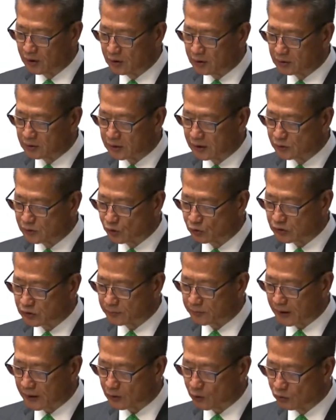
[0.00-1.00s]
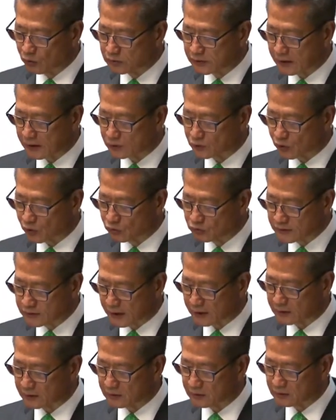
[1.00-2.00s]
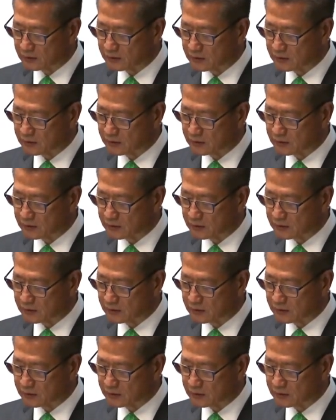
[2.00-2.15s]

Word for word: $100 billion in coming years.